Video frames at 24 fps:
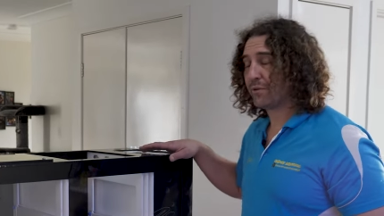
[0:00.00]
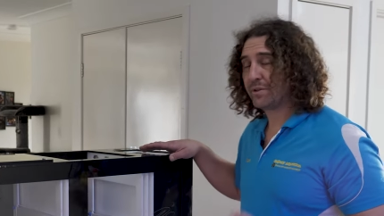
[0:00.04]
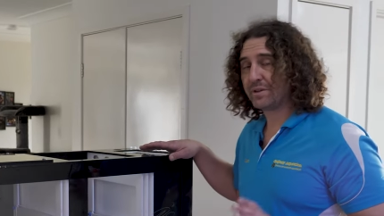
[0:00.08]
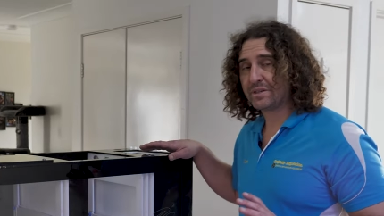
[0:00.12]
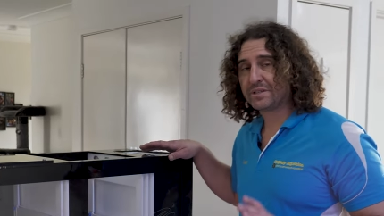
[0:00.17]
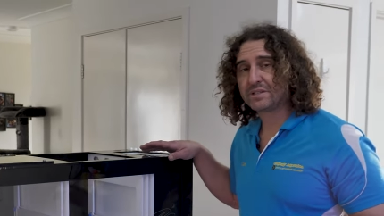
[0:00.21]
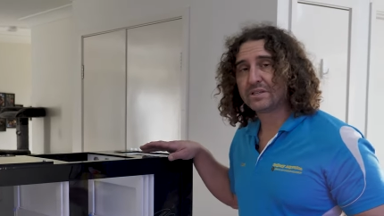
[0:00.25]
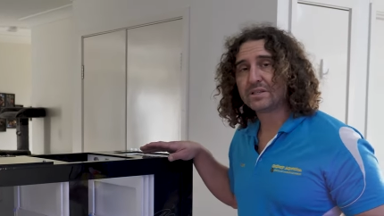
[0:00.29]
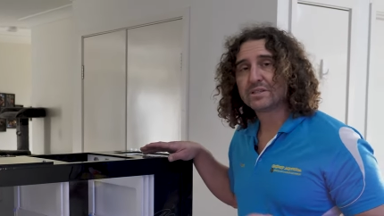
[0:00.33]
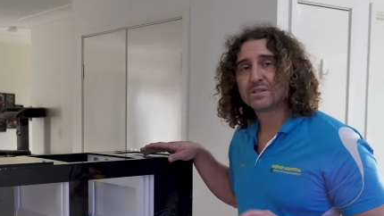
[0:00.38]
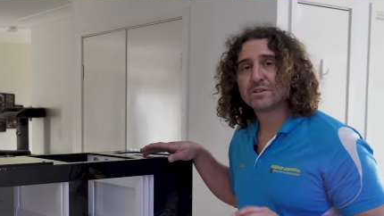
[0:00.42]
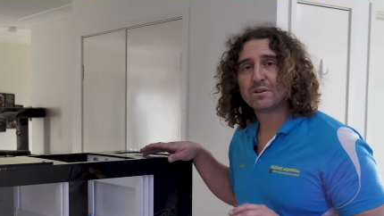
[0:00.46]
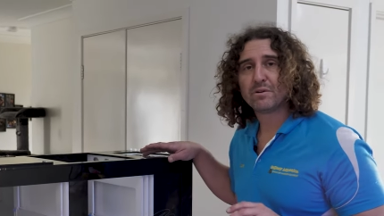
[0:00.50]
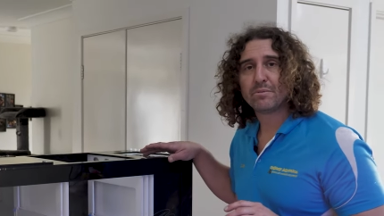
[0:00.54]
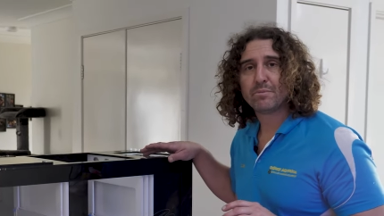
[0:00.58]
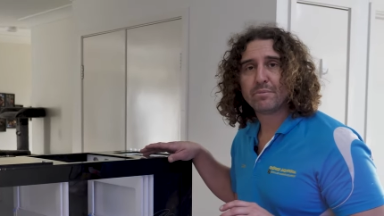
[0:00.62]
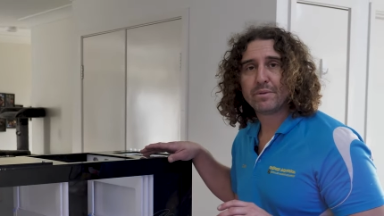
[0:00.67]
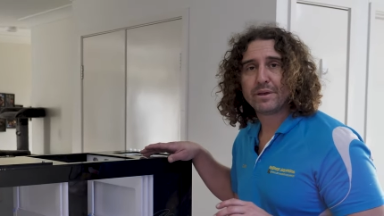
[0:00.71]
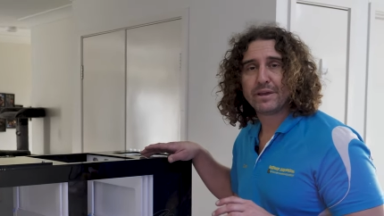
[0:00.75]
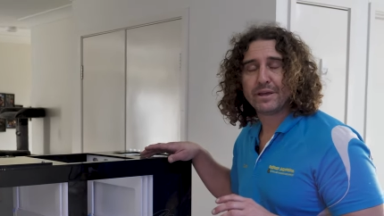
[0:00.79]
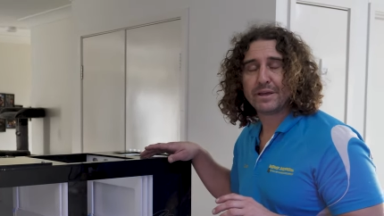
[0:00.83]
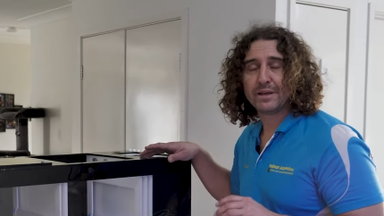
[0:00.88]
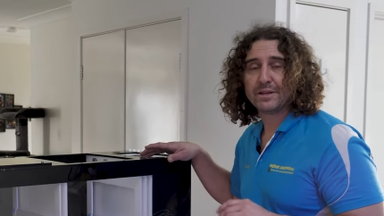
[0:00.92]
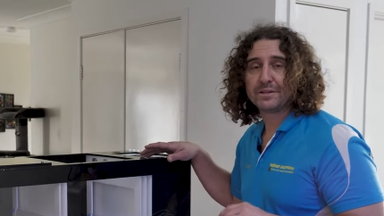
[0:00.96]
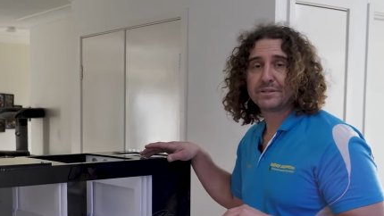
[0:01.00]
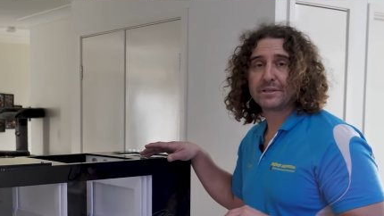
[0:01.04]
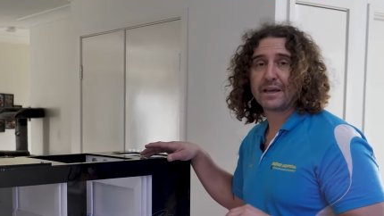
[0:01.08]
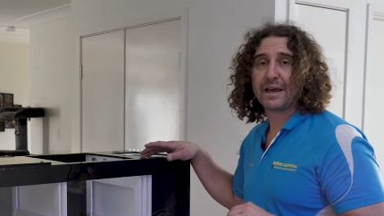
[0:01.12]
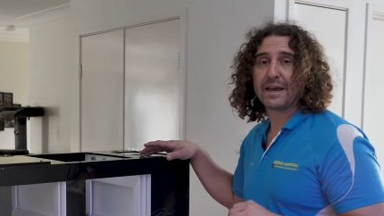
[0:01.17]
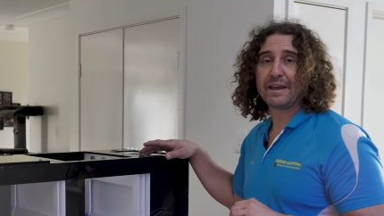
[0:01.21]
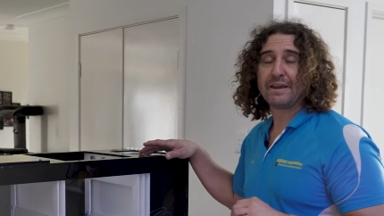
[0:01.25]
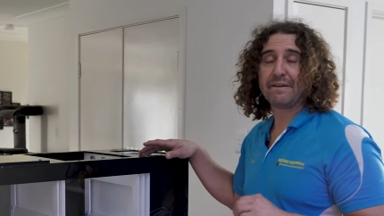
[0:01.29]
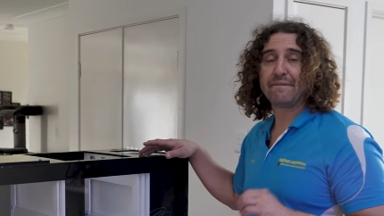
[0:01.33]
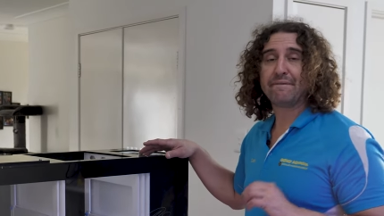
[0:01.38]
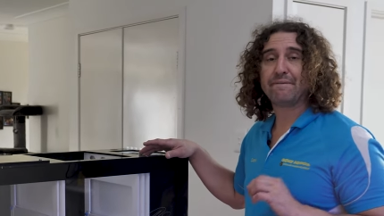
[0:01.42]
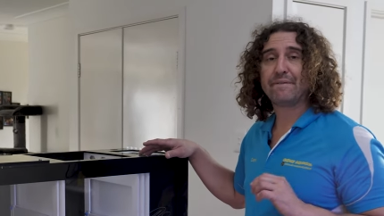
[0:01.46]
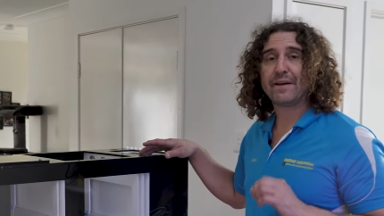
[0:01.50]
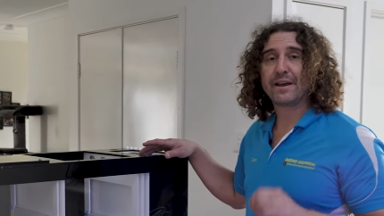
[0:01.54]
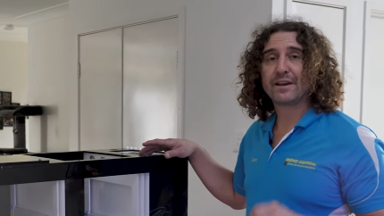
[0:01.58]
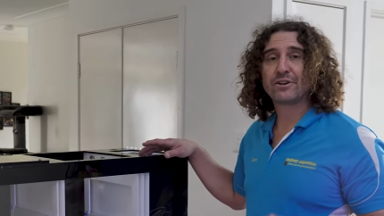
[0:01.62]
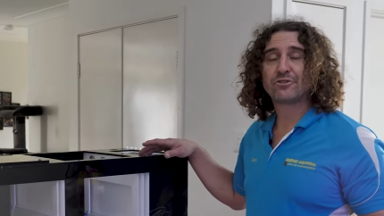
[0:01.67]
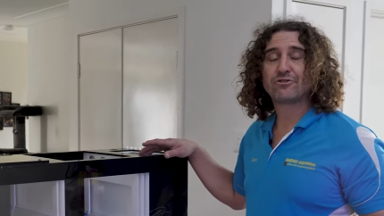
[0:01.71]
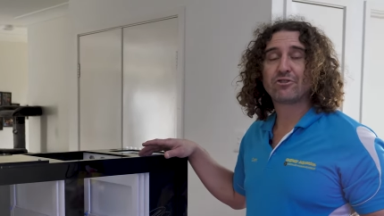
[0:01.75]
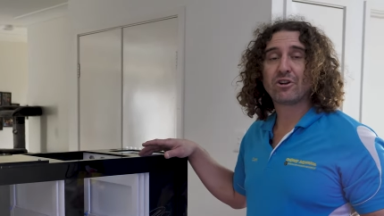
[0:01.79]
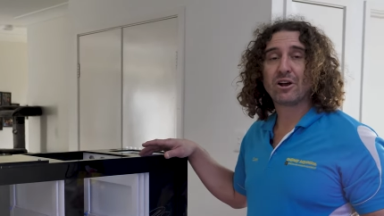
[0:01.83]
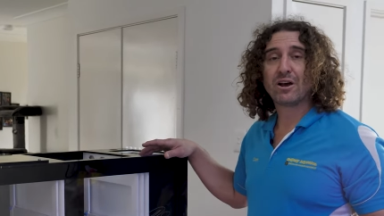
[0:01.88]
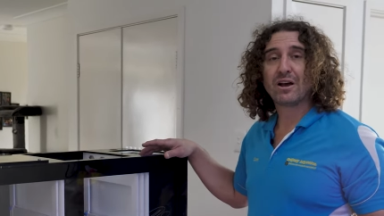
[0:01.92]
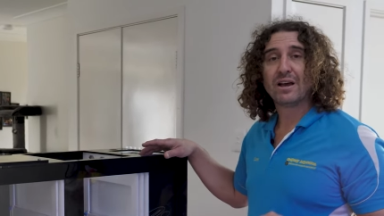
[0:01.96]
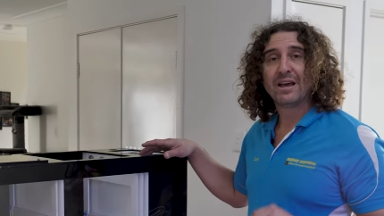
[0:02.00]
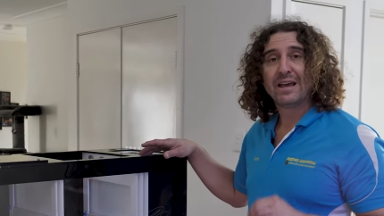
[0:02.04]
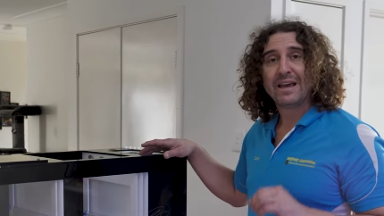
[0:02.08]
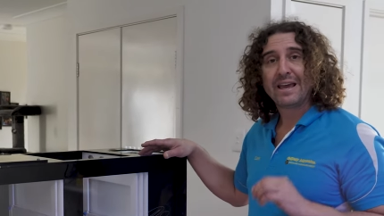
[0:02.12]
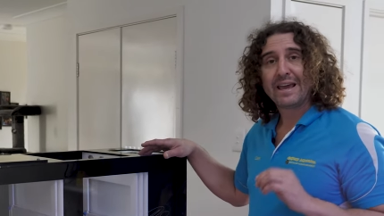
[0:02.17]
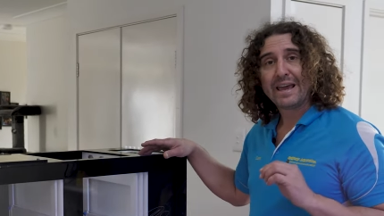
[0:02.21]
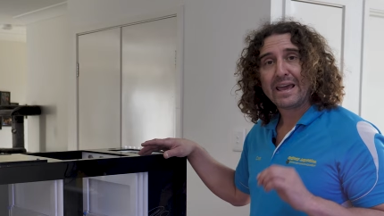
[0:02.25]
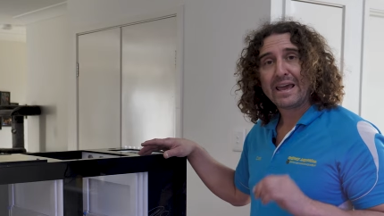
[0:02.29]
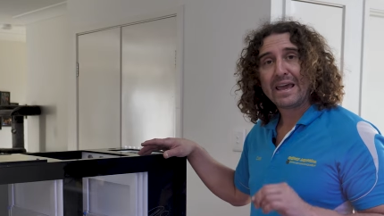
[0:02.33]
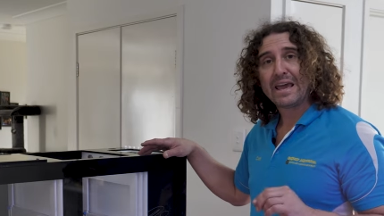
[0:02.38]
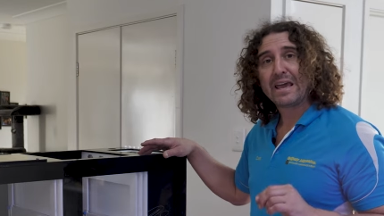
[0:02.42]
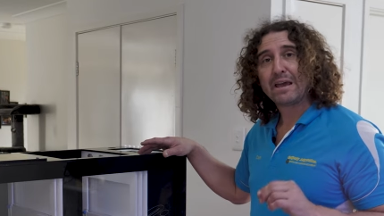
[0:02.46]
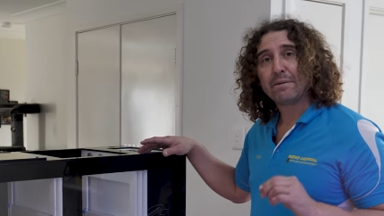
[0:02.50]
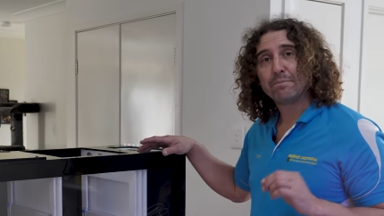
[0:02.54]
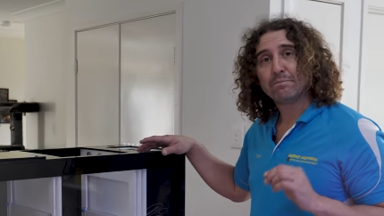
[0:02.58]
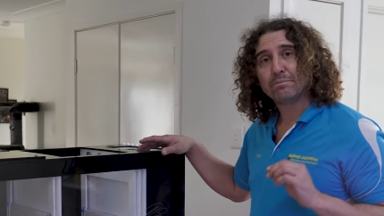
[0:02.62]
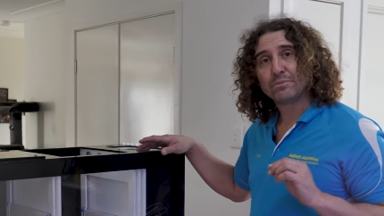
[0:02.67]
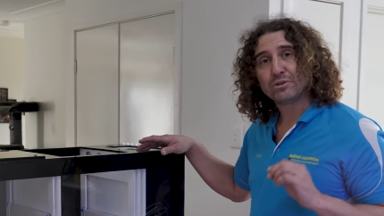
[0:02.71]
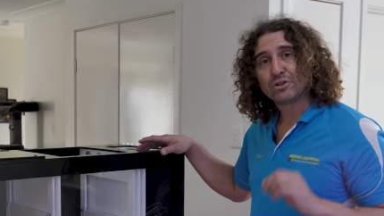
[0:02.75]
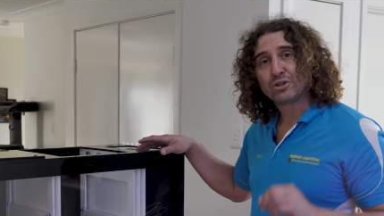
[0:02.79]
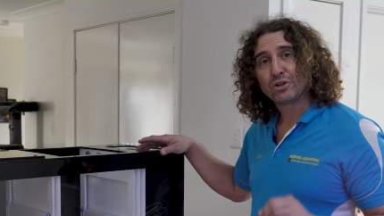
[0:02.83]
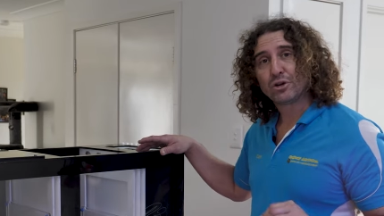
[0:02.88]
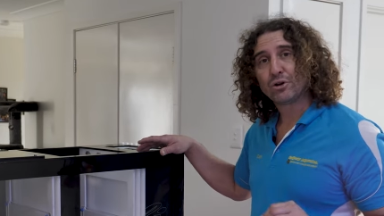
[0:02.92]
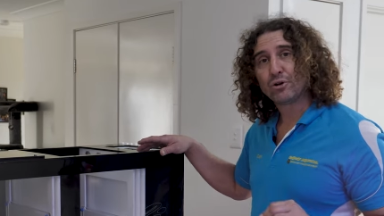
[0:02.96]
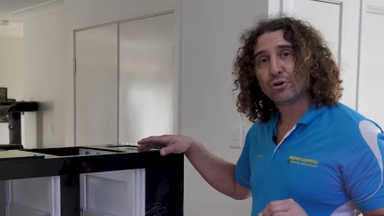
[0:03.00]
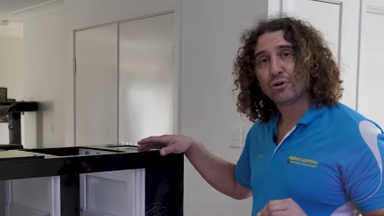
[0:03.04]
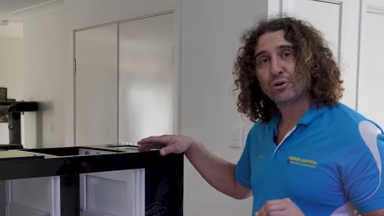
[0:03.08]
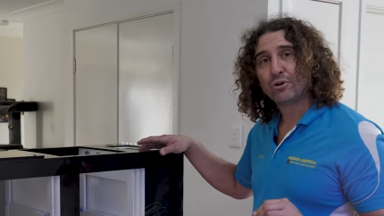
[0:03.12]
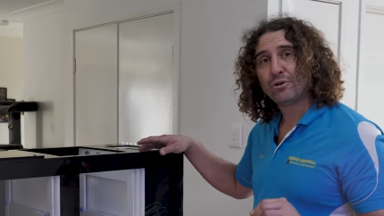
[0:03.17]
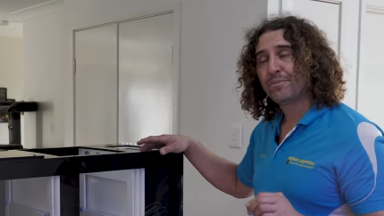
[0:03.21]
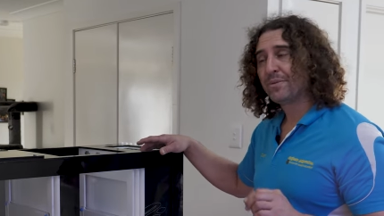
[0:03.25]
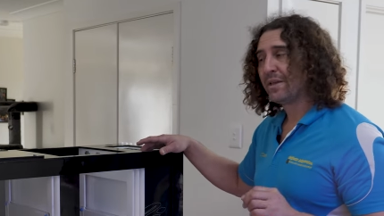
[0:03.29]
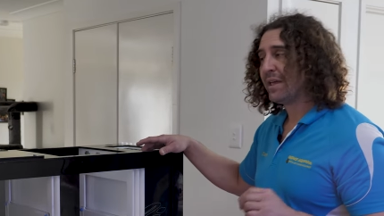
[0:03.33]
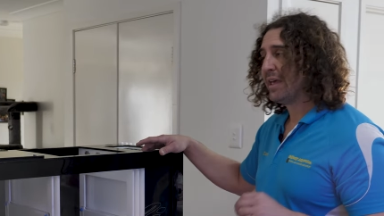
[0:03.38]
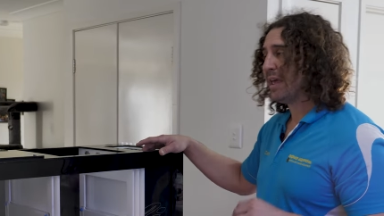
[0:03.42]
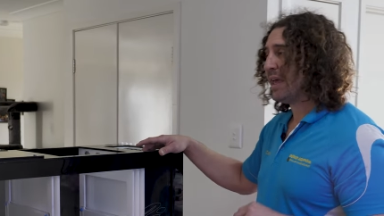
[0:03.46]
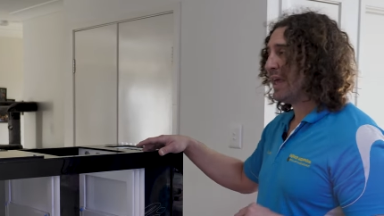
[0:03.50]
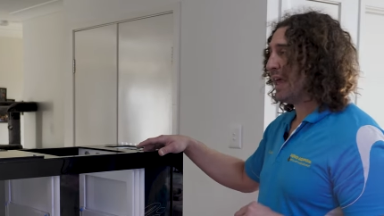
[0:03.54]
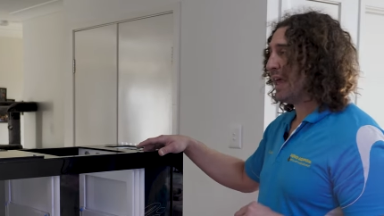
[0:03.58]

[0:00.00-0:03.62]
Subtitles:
for this system is a Vectra M2.